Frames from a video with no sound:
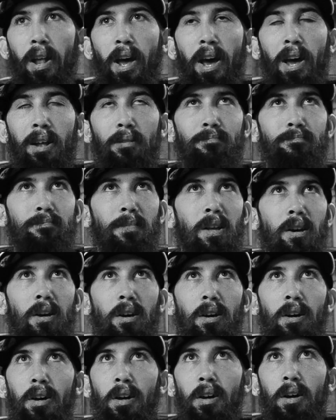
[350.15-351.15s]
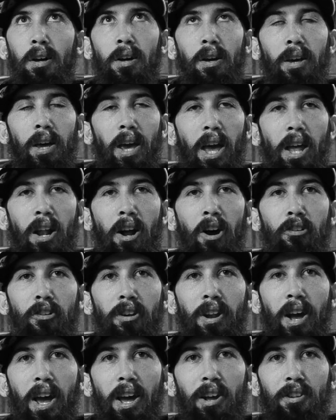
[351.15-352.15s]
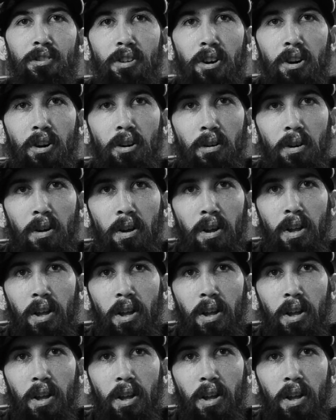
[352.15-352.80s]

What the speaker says: at 800 ISO.